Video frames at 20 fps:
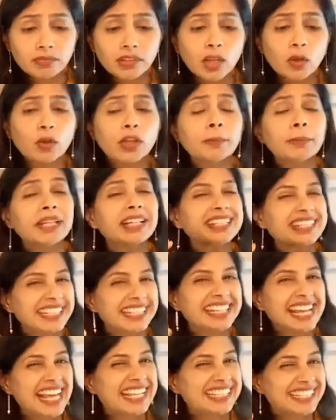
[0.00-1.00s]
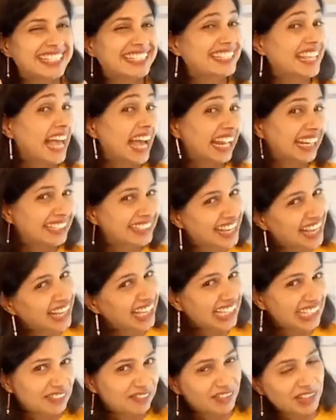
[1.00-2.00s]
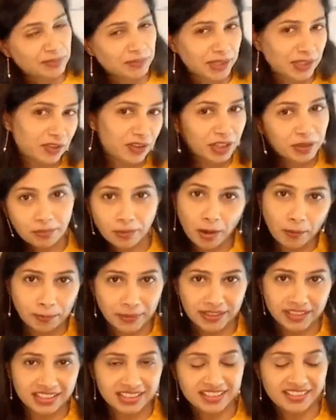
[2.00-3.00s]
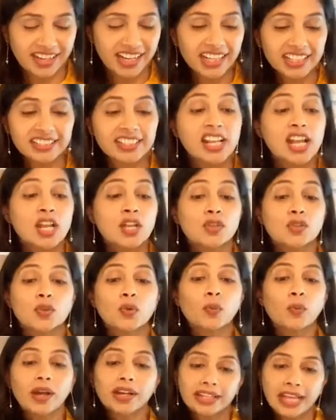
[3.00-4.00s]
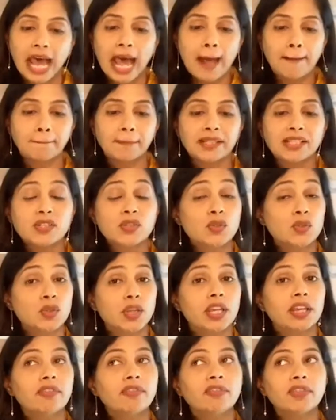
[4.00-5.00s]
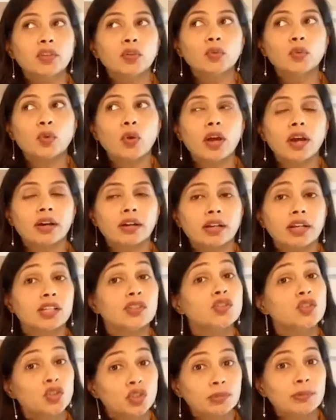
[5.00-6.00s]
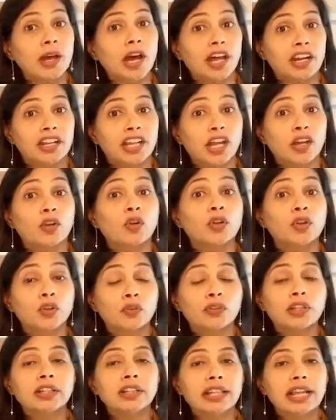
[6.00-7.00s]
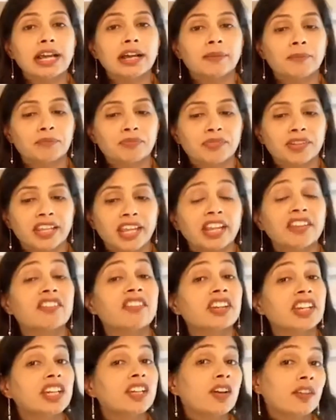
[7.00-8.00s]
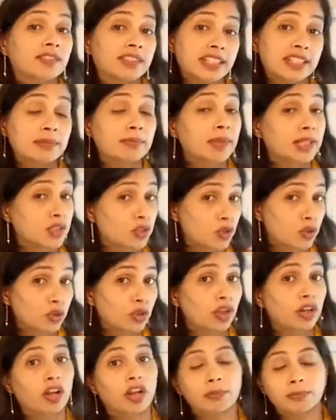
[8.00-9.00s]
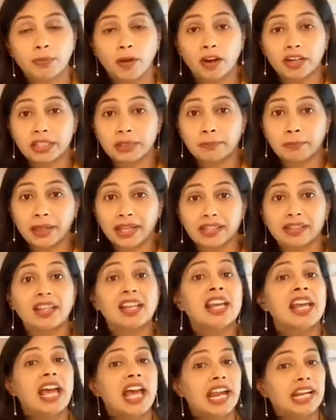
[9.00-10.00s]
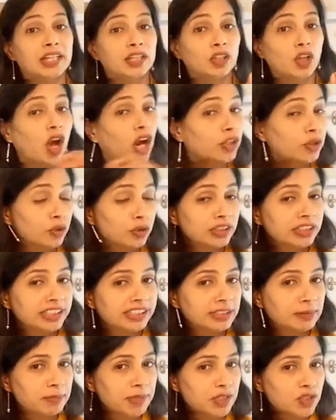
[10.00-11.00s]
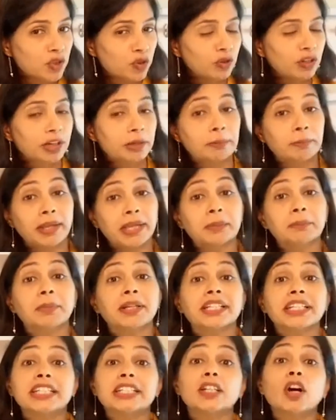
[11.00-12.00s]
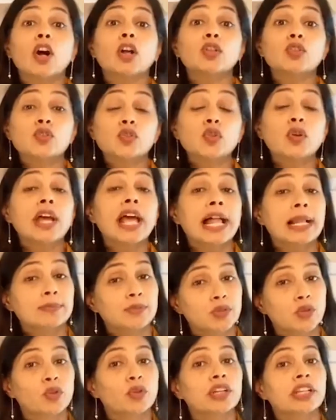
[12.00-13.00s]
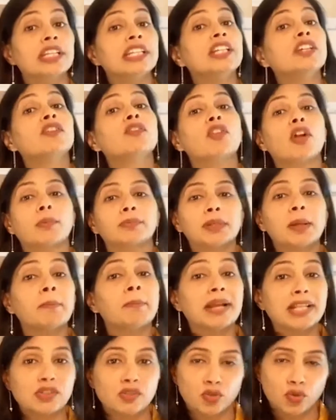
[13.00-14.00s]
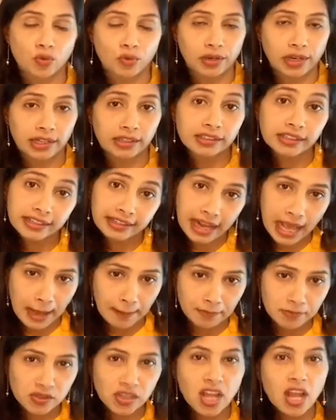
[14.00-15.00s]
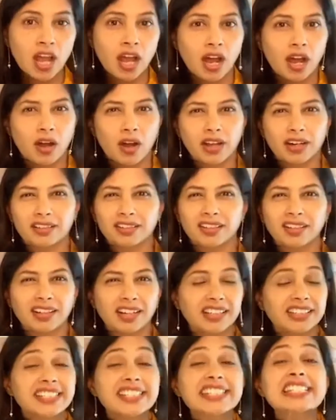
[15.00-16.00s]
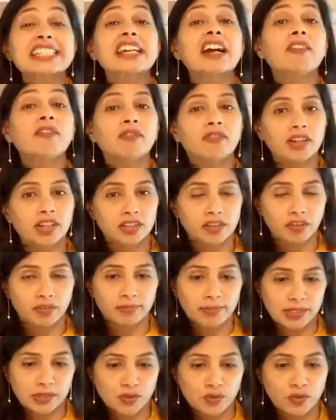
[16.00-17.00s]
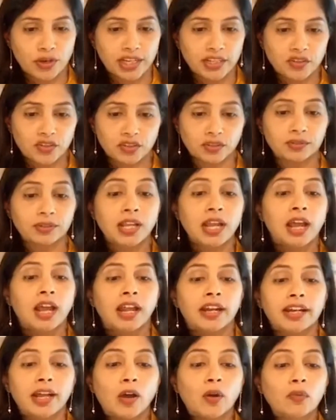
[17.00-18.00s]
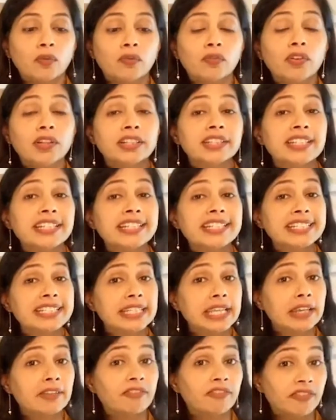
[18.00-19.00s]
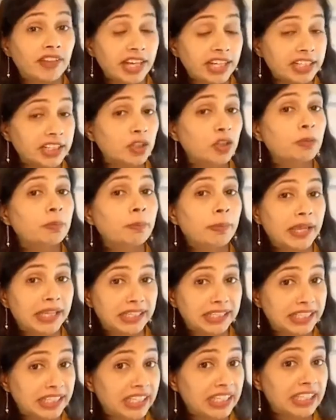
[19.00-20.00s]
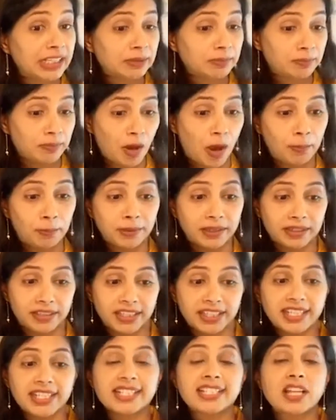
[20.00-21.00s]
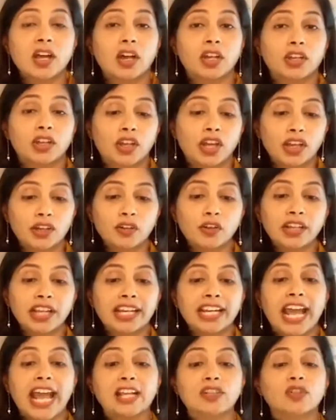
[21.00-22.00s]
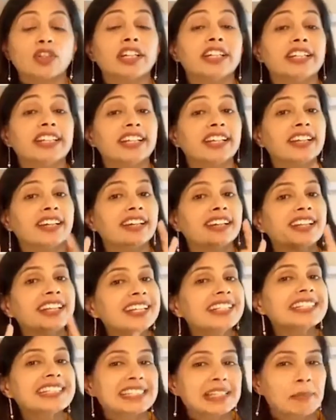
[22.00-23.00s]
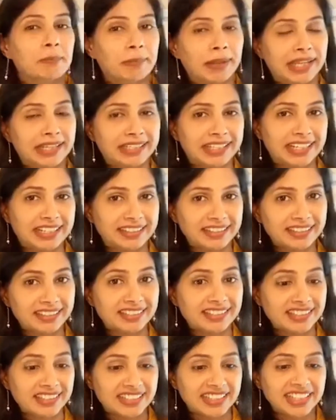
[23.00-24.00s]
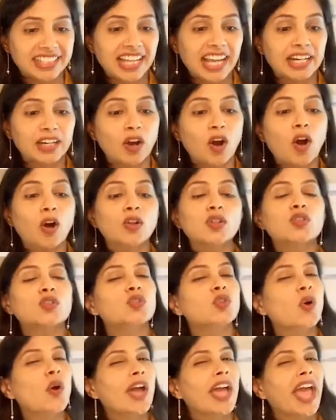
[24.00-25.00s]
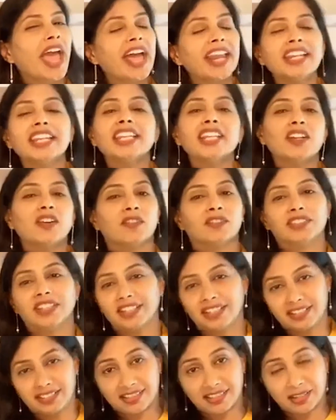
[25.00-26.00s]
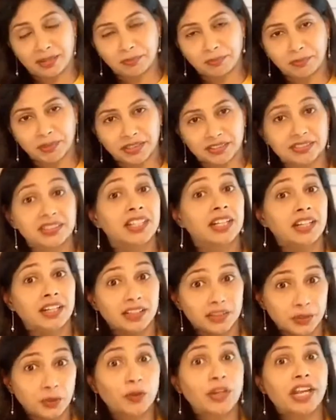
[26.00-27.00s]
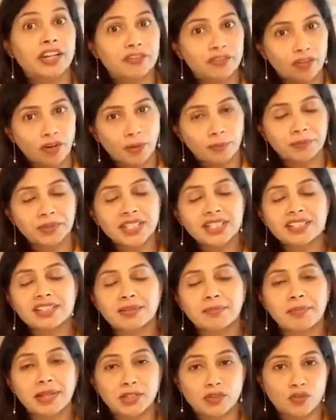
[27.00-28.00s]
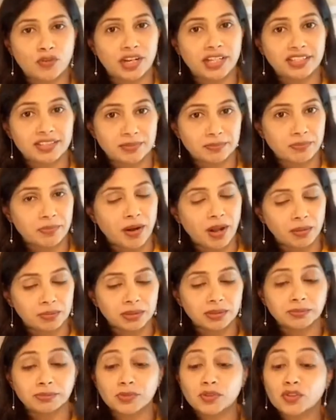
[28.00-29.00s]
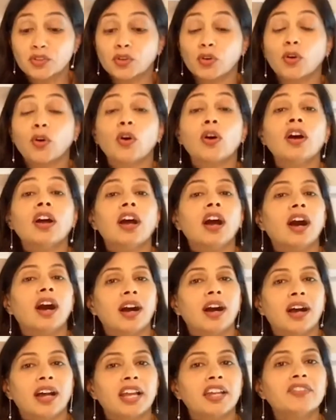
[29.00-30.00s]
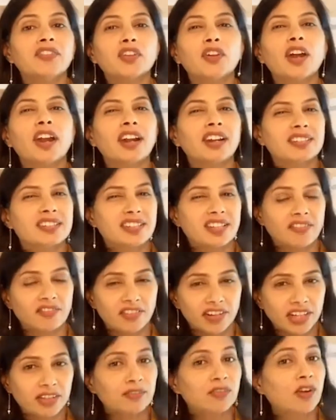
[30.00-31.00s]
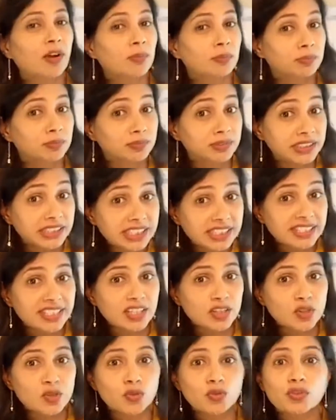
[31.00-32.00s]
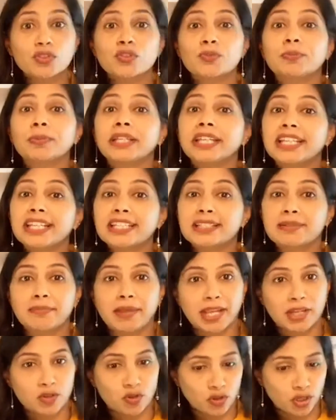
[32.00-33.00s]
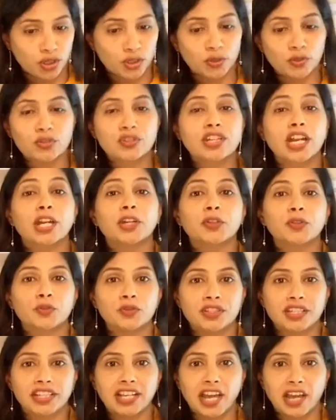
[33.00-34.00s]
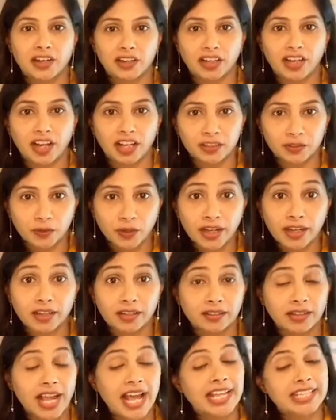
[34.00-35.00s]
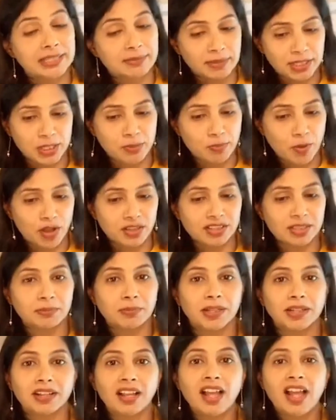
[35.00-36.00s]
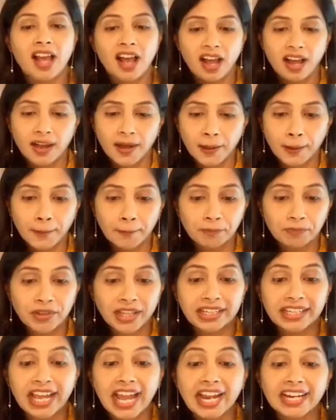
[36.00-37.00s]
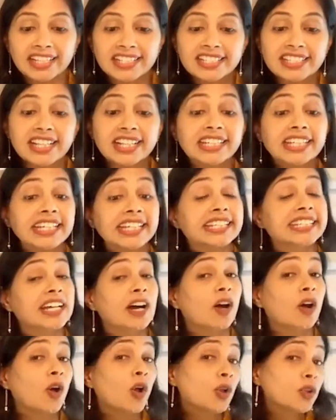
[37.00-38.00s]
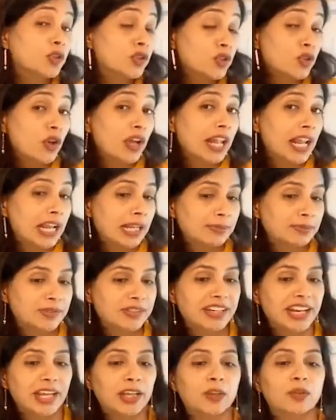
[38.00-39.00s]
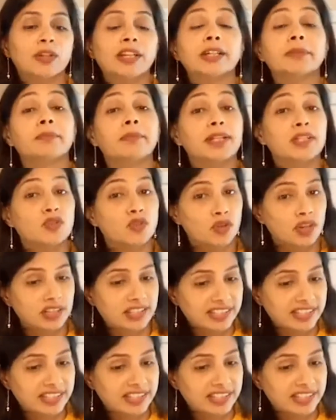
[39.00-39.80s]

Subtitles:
Okay, because it has this anti-inflammatory properties, right? So what happens if you consume oregano, you will get rid of this muscular or body pain, and not only the muscular pain, but it also helps you relieve from the menstrual cramps or the discomfort of menstruation. Now, with its effective pain-killing properties, oregano can actually decrease the pain intensity and also any of the discomfort you get from this menstruation problem. So if you are suffering from these issues, please make sure you start using oregano as much possible. Then additionally, it also helps regulate menstrual